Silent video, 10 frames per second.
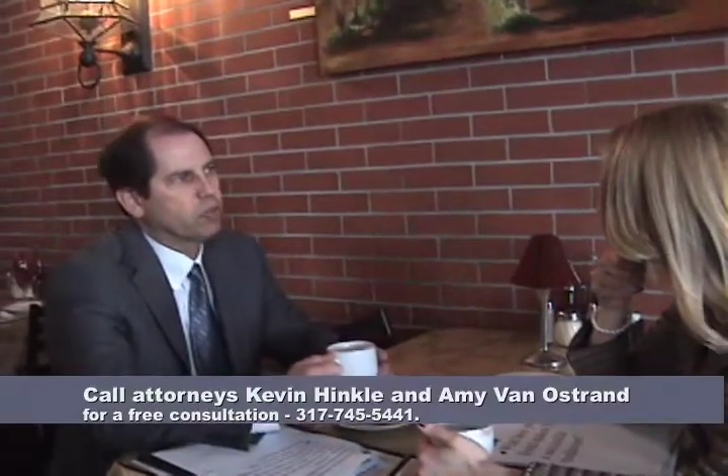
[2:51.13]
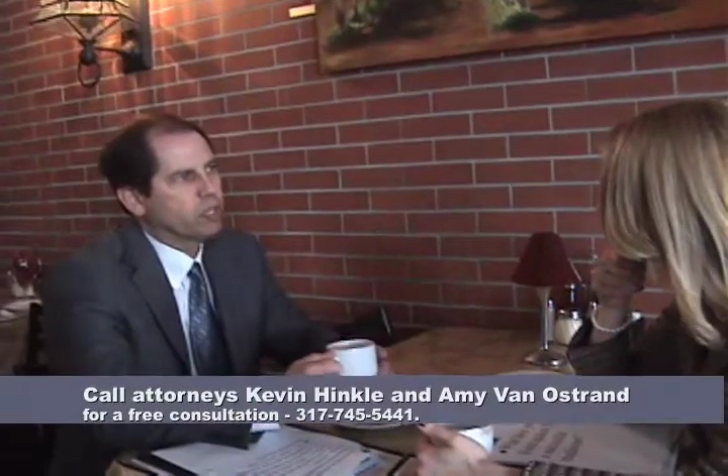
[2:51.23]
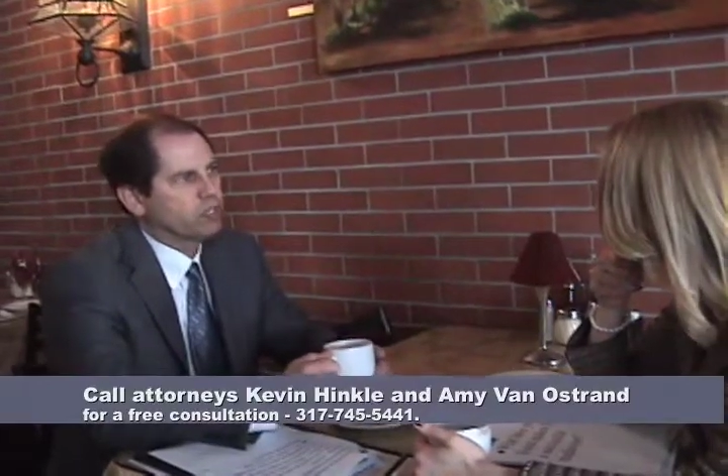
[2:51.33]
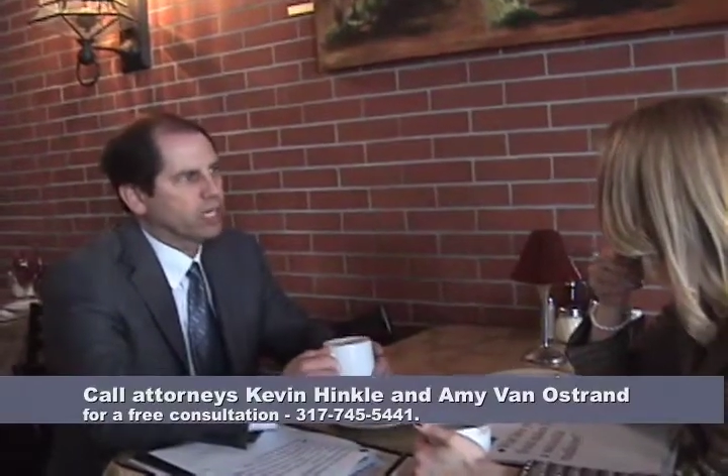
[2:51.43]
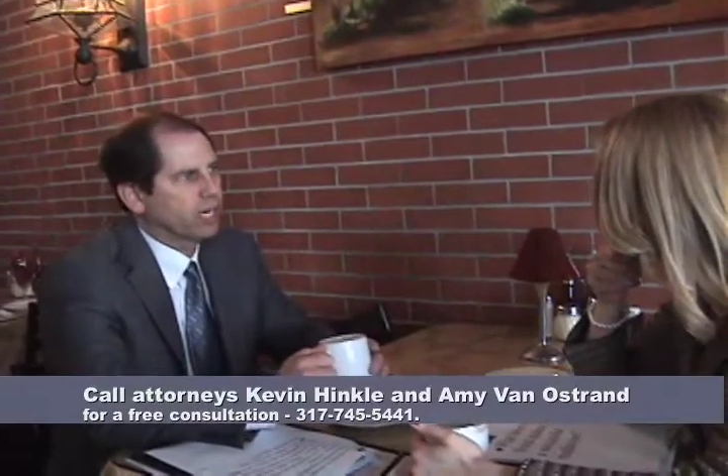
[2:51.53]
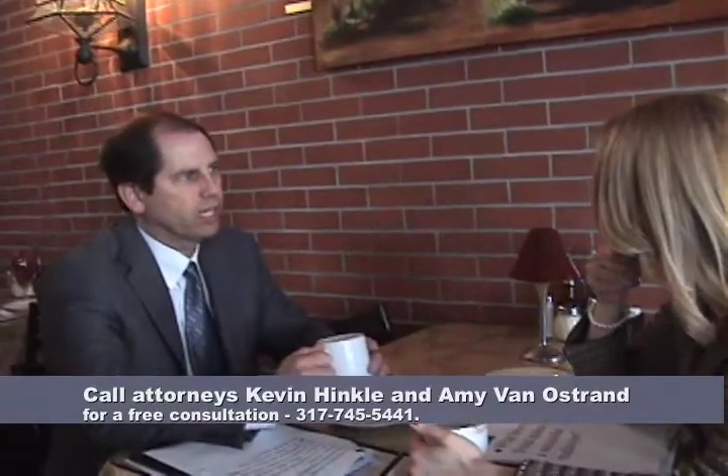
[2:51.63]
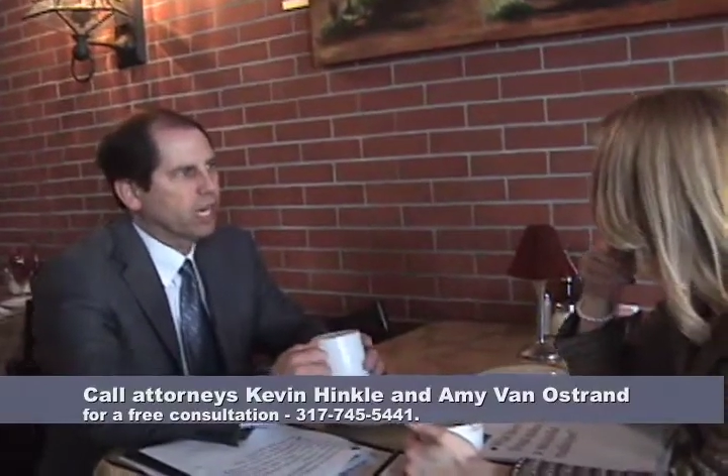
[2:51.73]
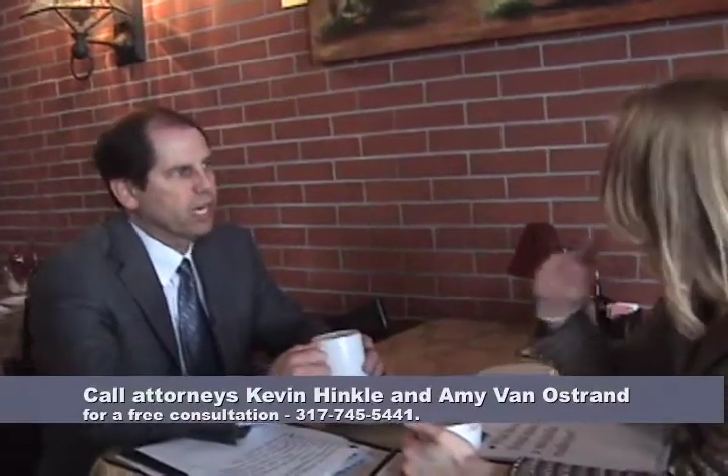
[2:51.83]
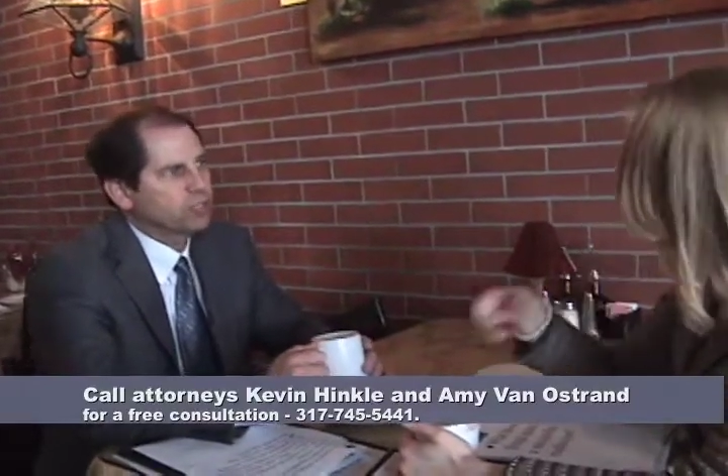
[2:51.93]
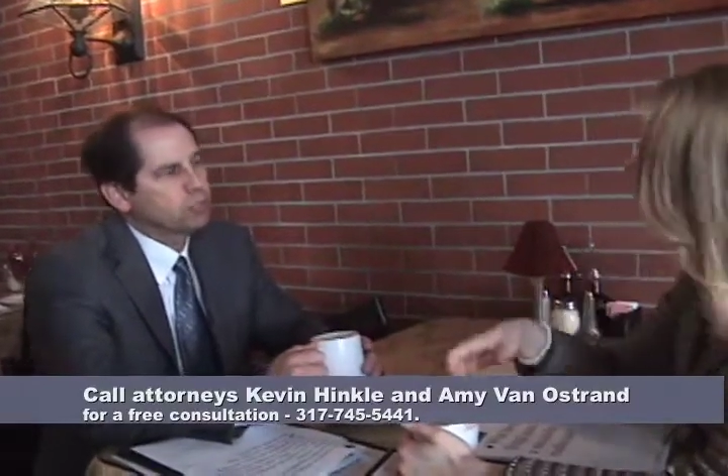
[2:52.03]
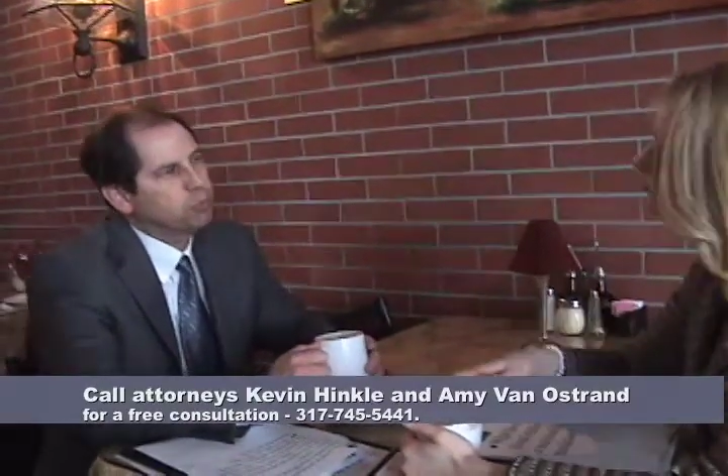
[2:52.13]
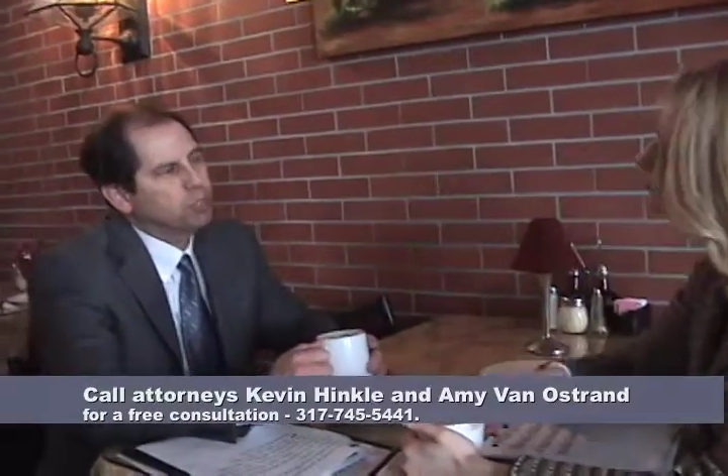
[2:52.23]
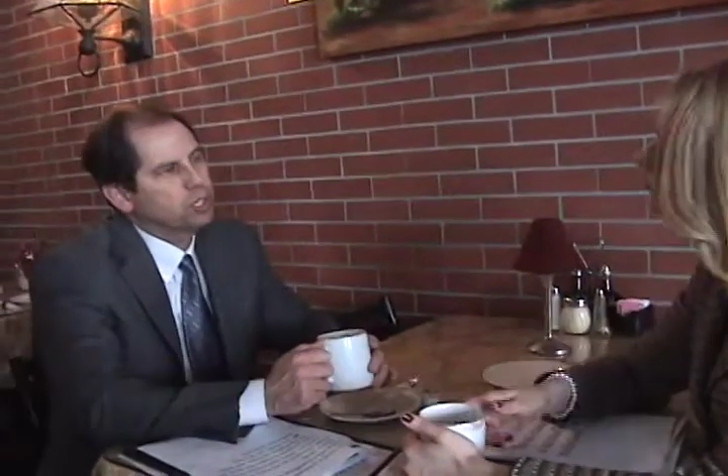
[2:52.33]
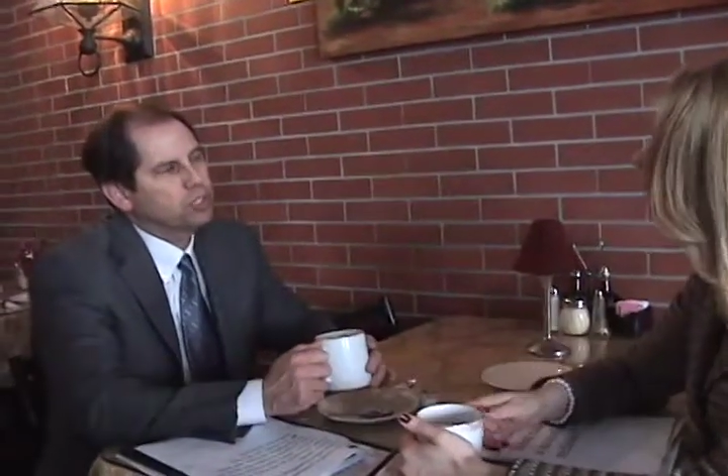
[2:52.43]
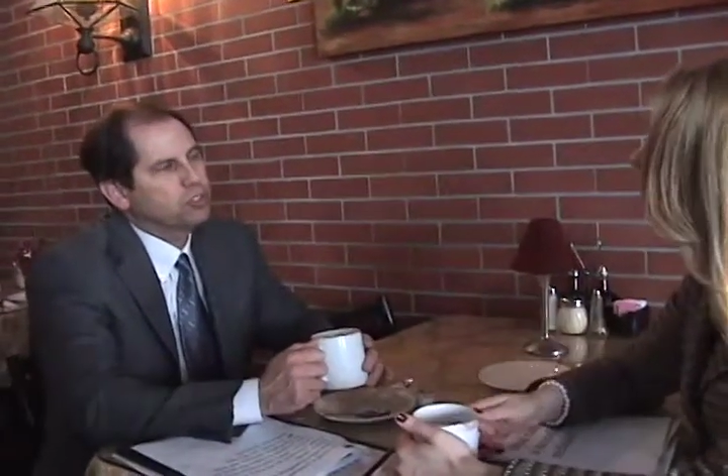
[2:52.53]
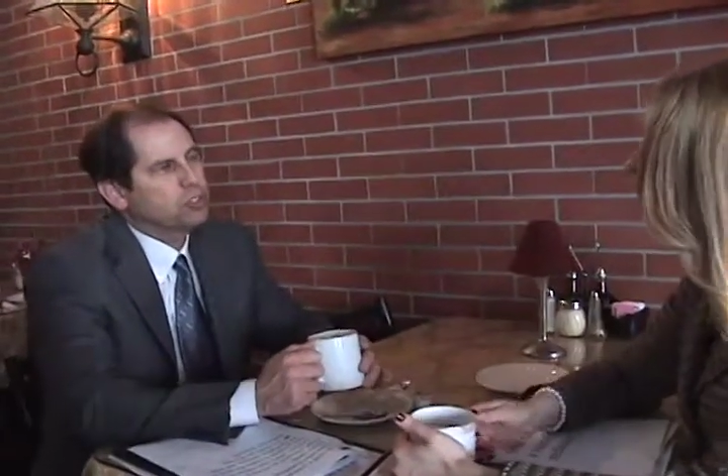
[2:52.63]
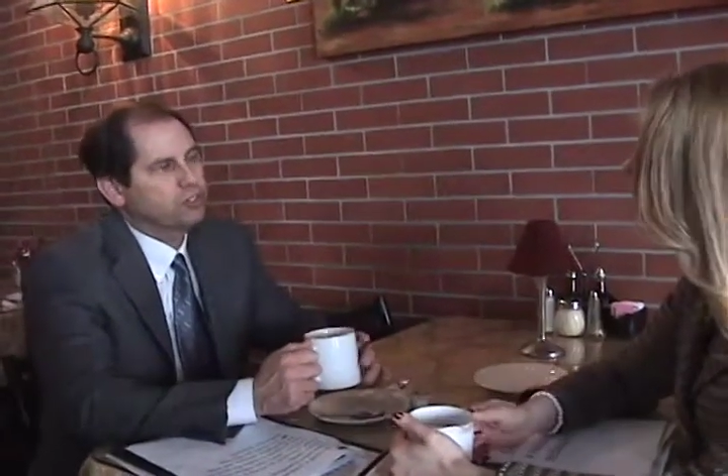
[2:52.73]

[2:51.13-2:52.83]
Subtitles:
that's got a lot of experience,